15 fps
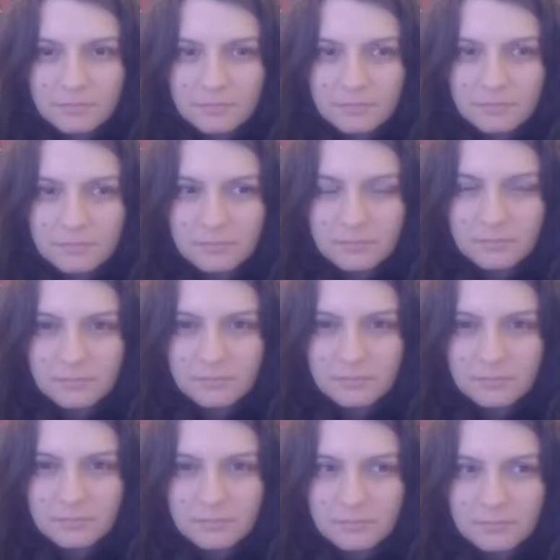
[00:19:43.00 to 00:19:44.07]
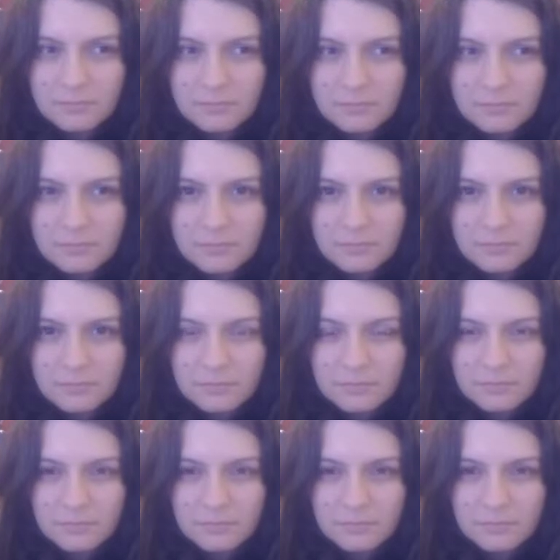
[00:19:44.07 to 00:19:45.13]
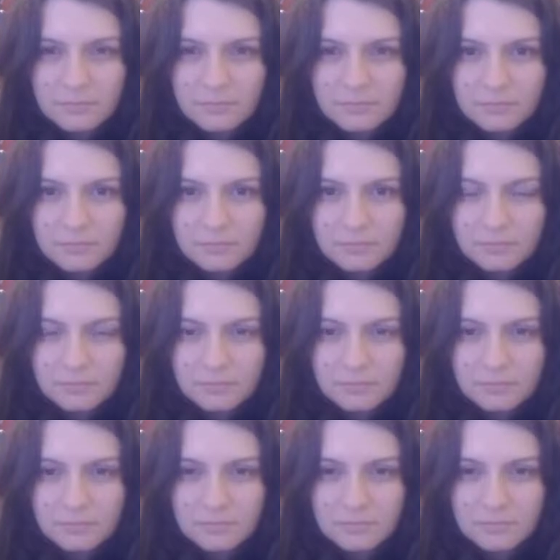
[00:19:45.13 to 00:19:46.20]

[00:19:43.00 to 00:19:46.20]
[no speech]